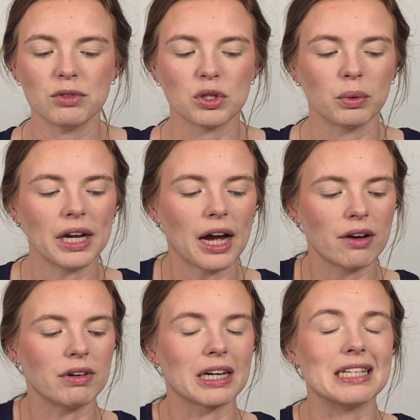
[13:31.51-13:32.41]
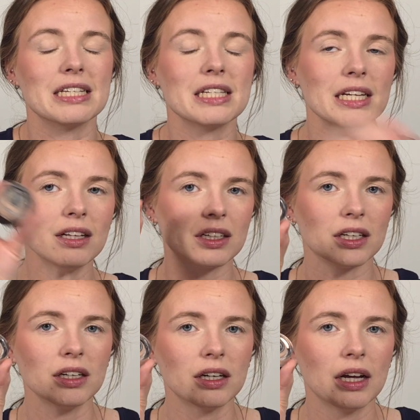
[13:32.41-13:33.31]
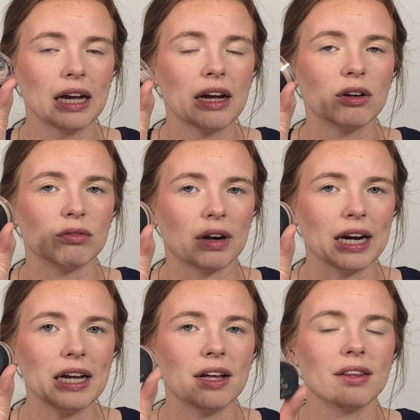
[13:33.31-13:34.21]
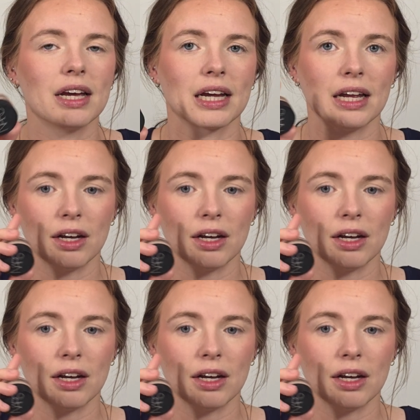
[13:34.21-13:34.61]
So we have a concealer, right, that